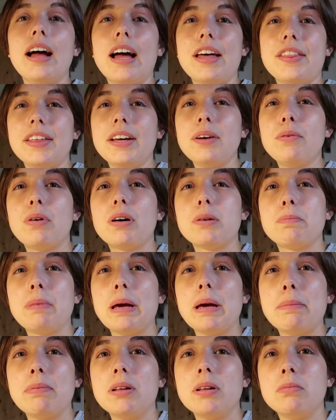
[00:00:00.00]
I think what
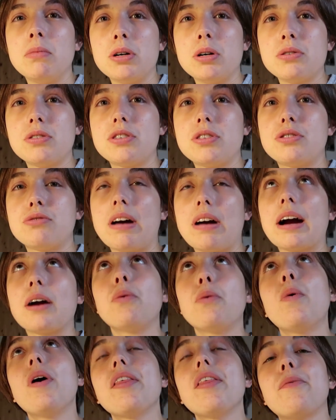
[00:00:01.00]
people most
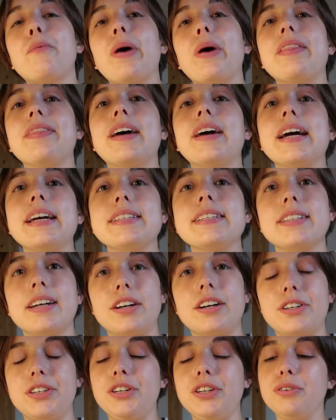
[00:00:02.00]
struggle with when they
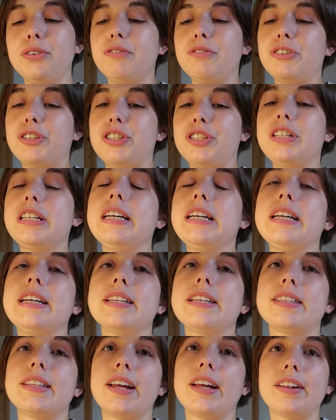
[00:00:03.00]
start university
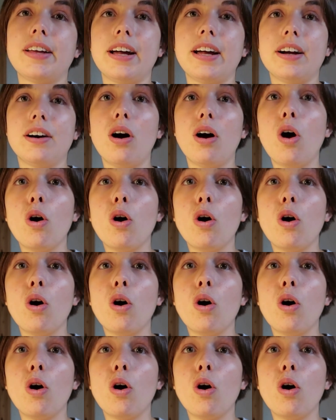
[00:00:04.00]
is that they are